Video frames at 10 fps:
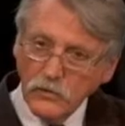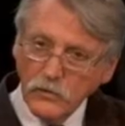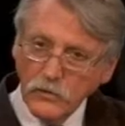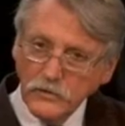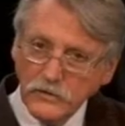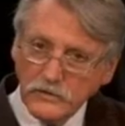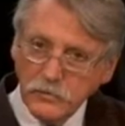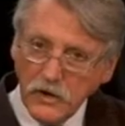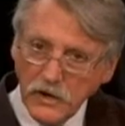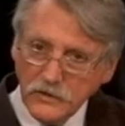With these
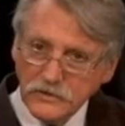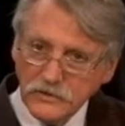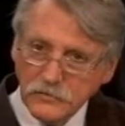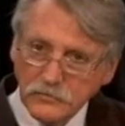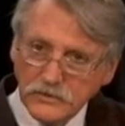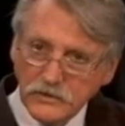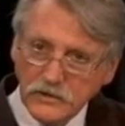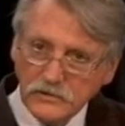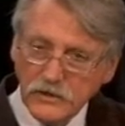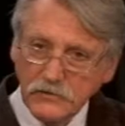partnerships,
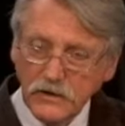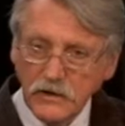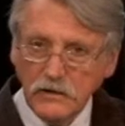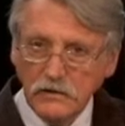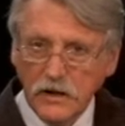is there any